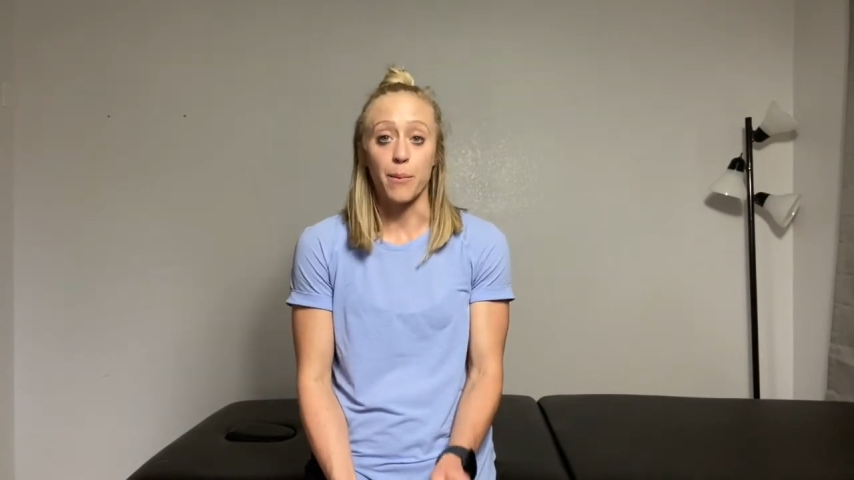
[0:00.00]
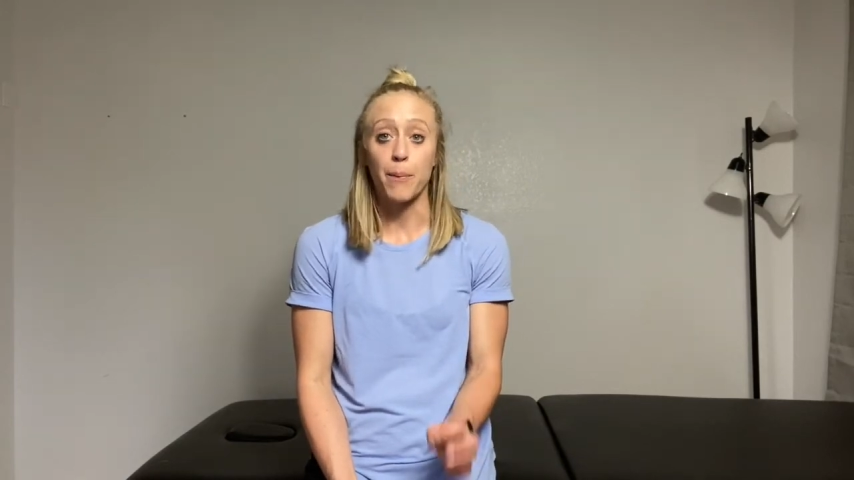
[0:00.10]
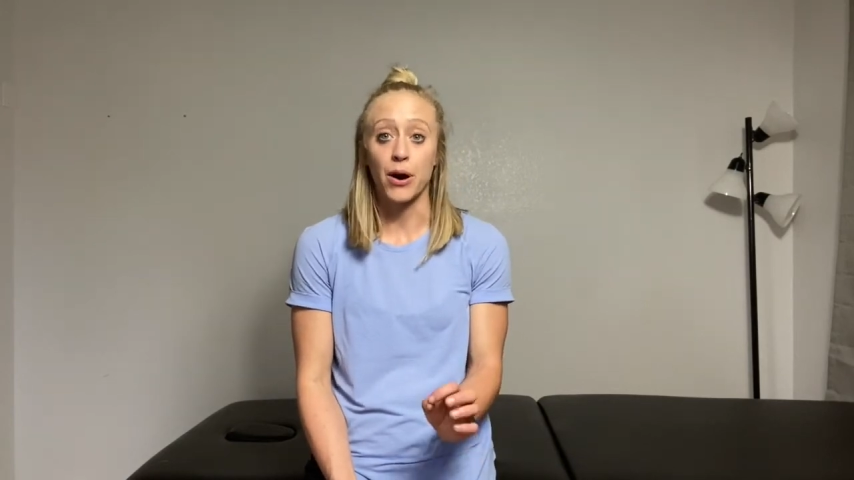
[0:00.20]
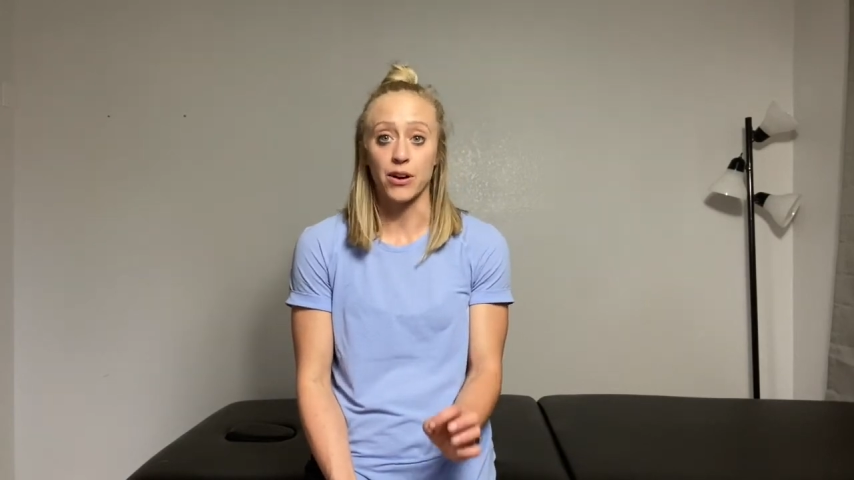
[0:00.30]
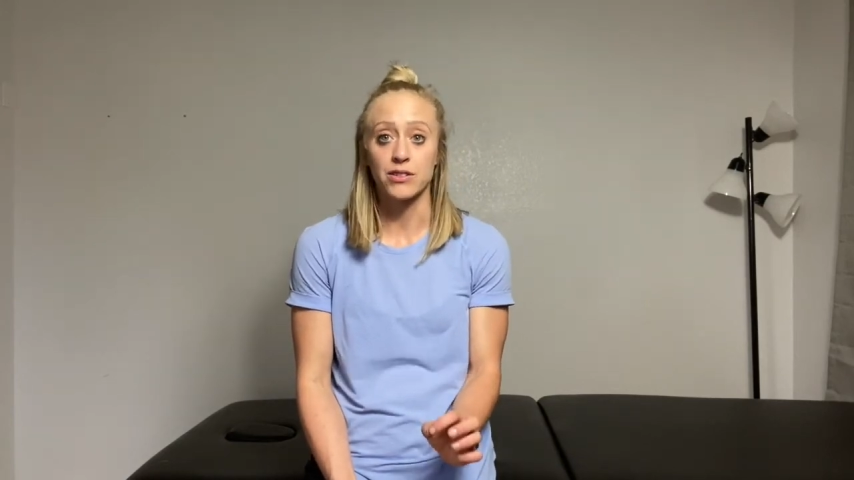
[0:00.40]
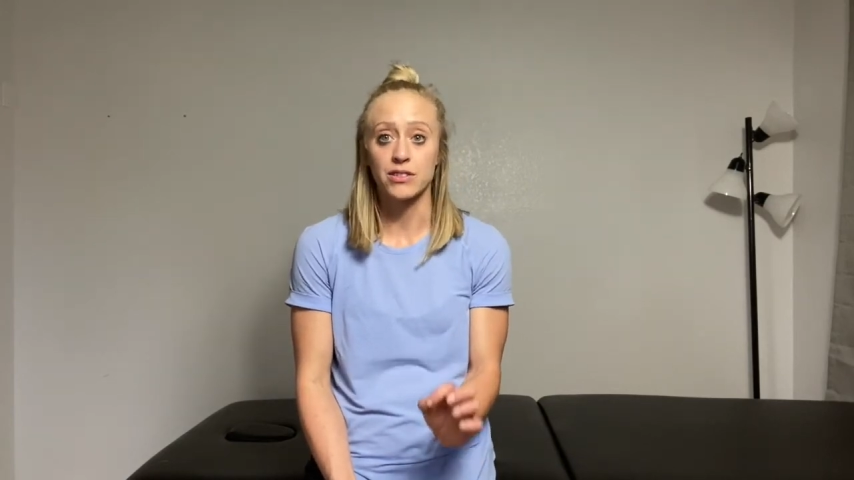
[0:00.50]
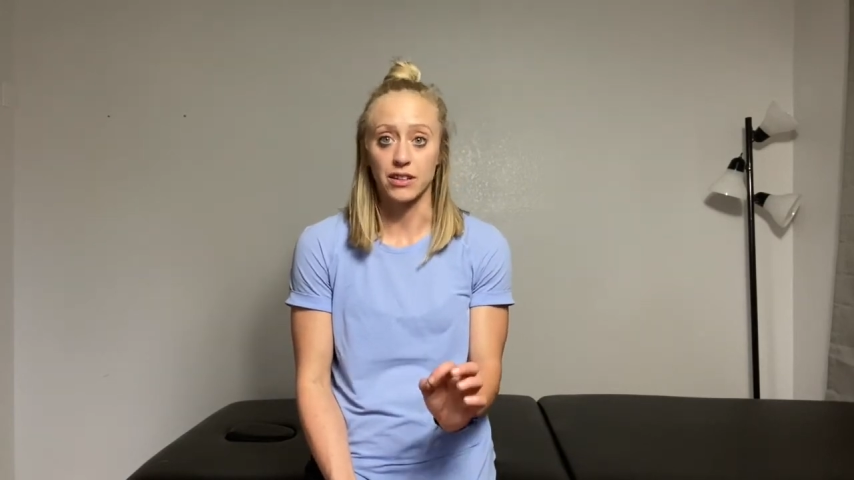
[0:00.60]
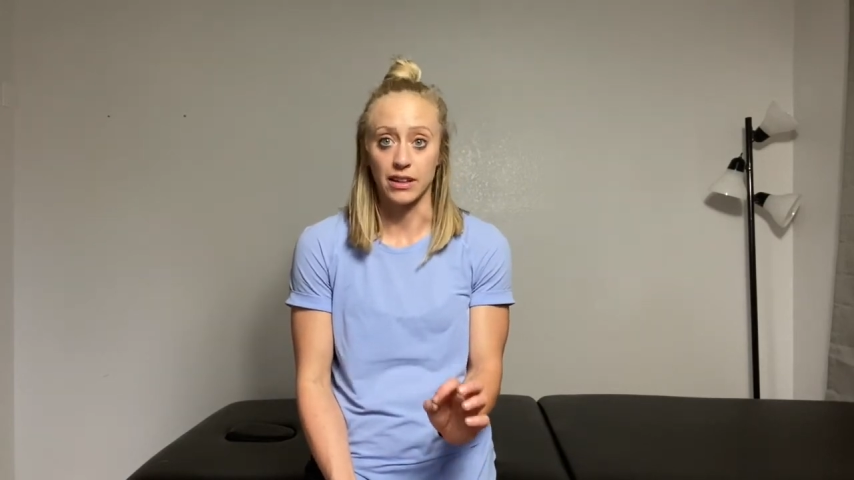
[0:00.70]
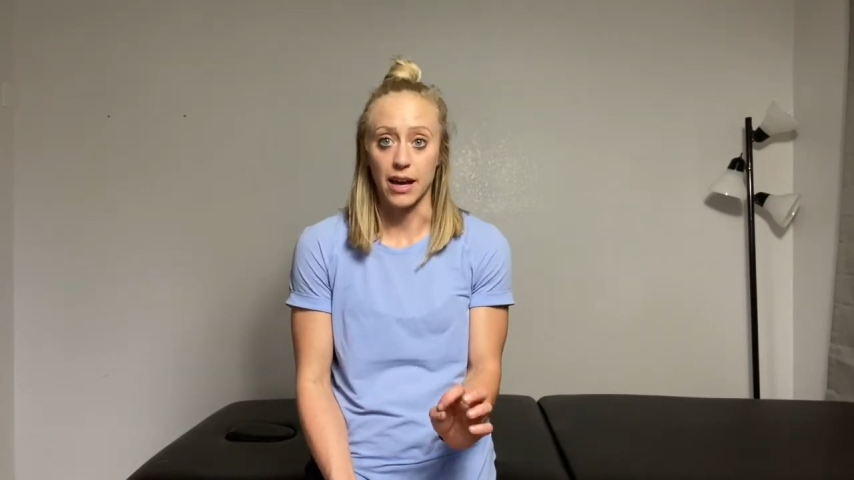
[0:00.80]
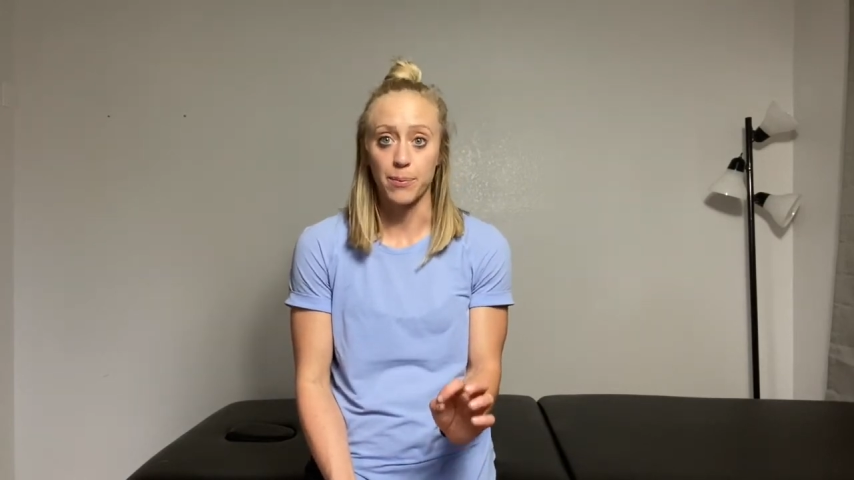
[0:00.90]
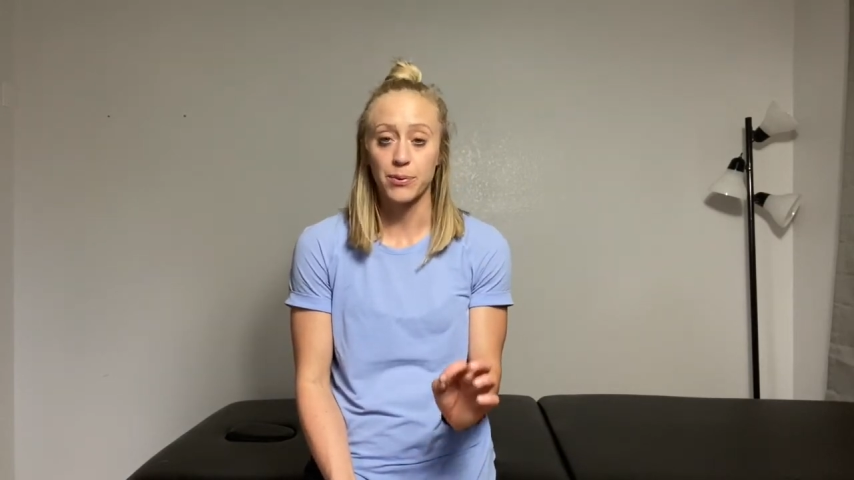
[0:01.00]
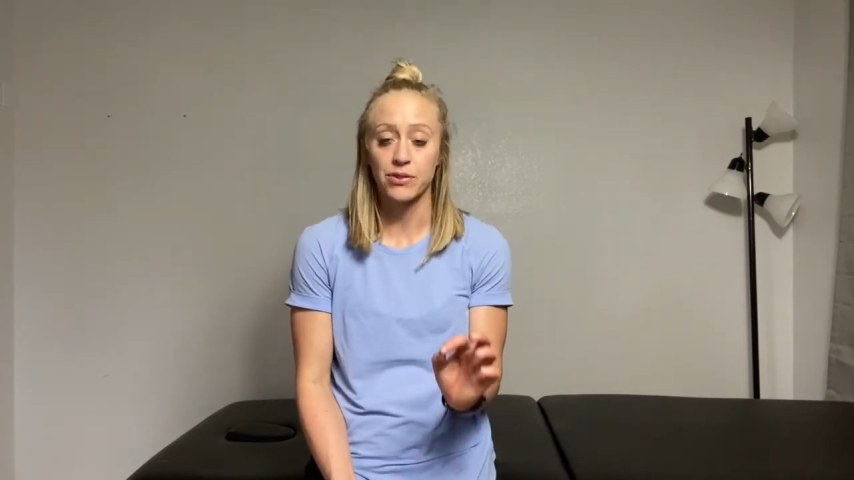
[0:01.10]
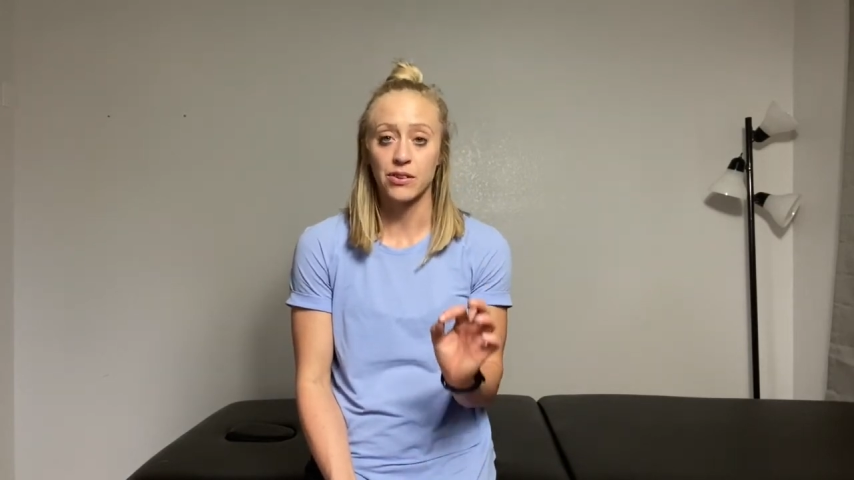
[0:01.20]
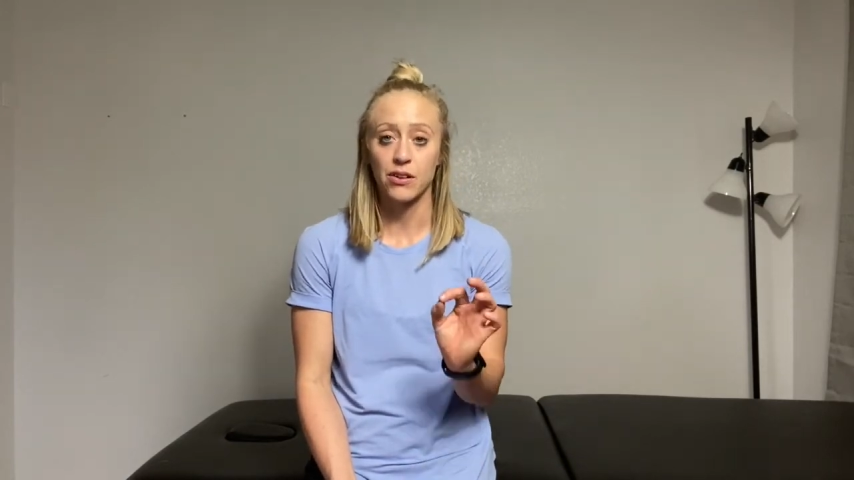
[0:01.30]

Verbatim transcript: pursed lips.